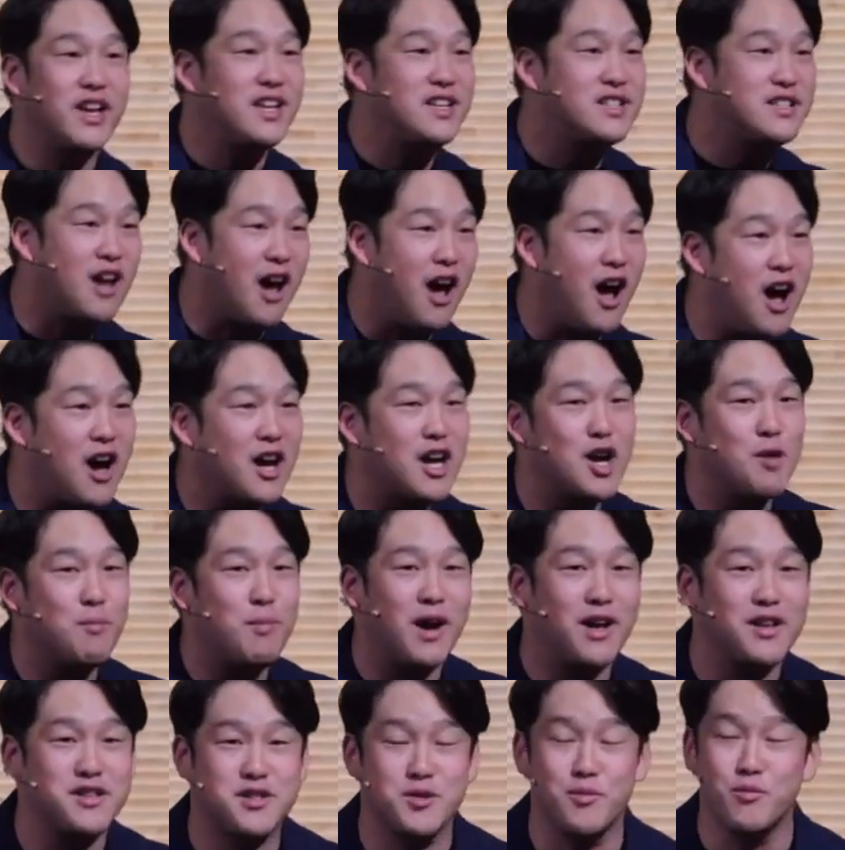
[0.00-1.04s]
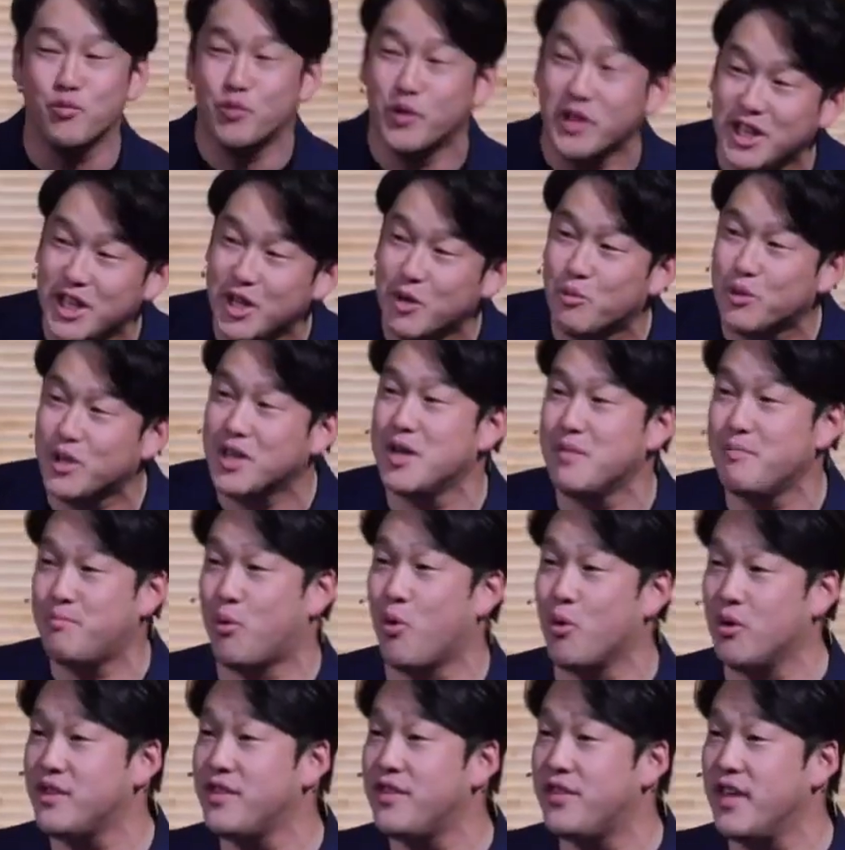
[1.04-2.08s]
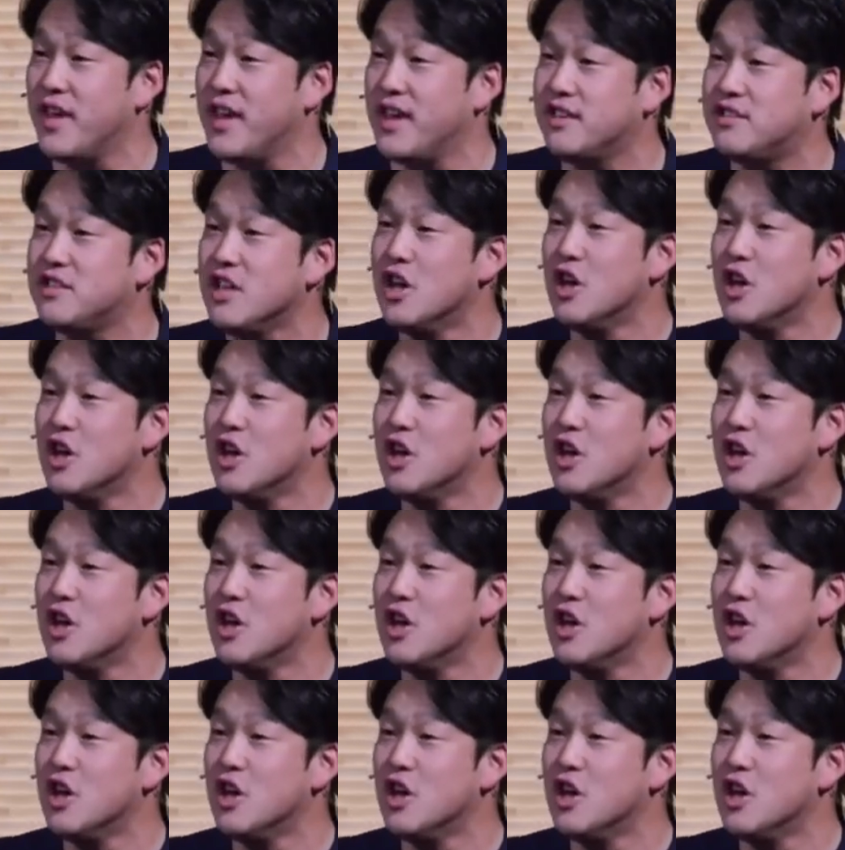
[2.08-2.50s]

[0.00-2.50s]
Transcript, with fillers: and talk about some really, really important things